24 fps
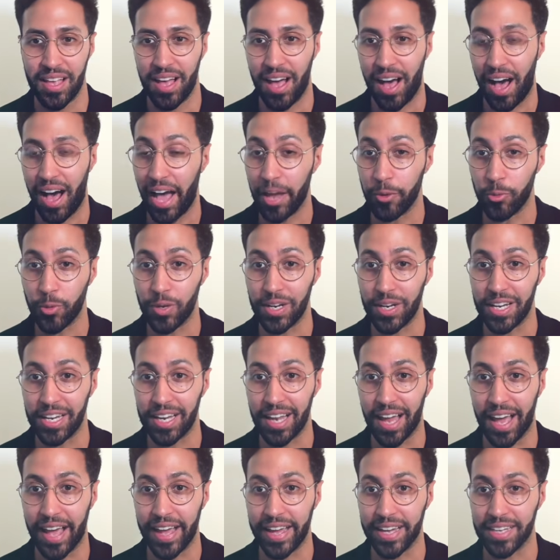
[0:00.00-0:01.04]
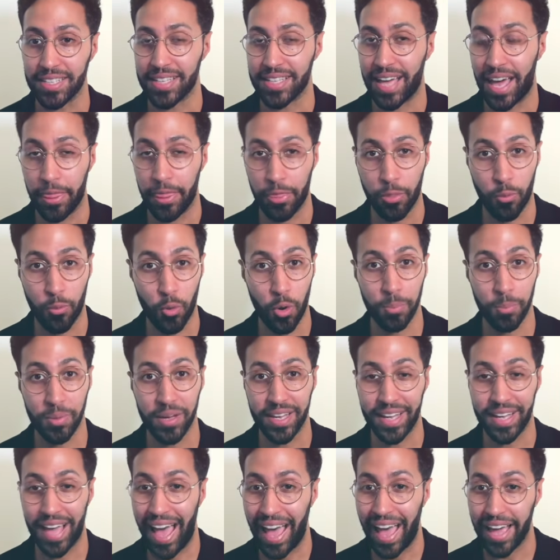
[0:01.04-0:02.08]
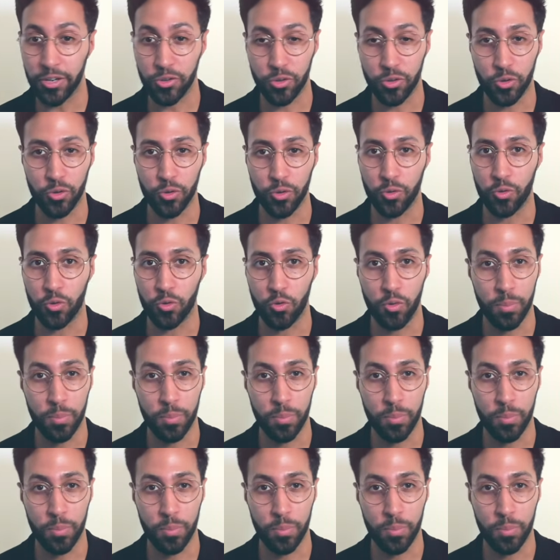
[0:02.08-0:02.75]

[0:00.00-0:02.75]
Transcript: I really liked Anthropic and Google,